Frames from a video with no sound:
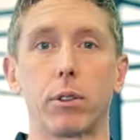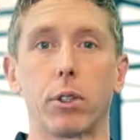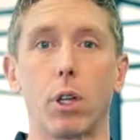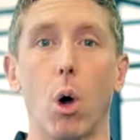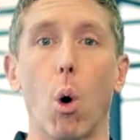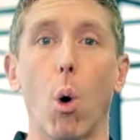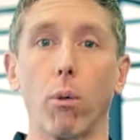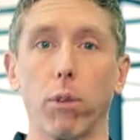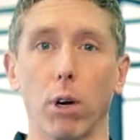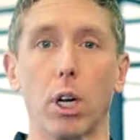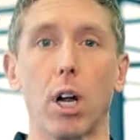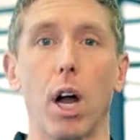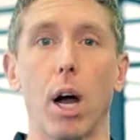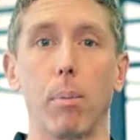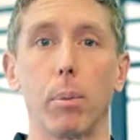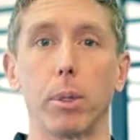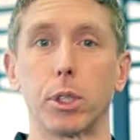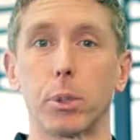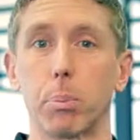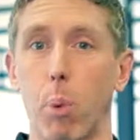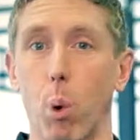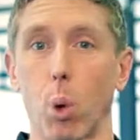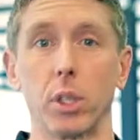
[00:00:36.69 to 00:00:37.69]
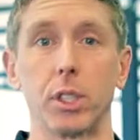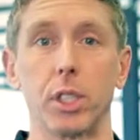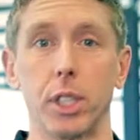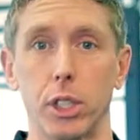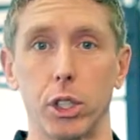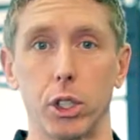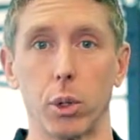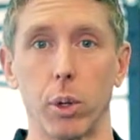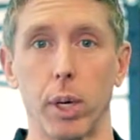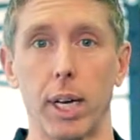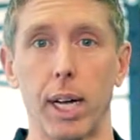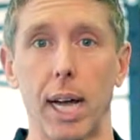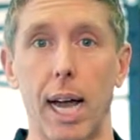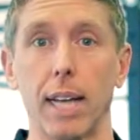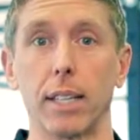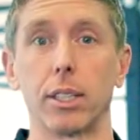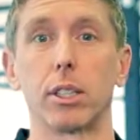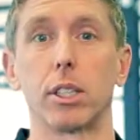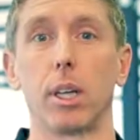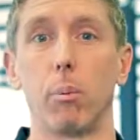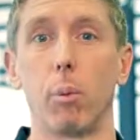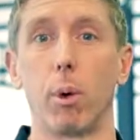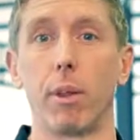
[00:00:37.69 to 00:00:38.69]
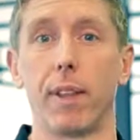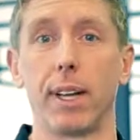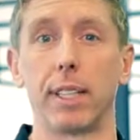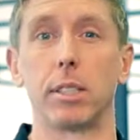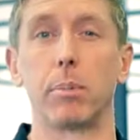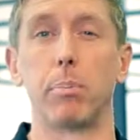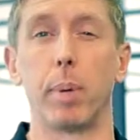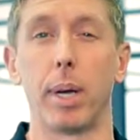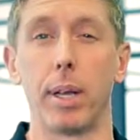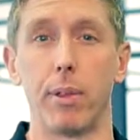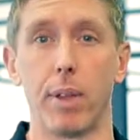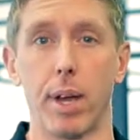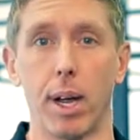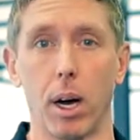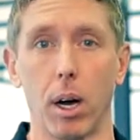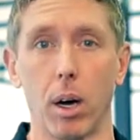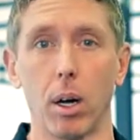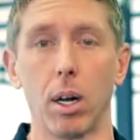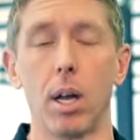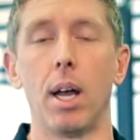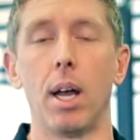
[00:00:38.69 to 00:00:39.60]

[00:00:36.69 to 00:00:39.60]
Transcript: to overcome a sports injury. As someone that's been there,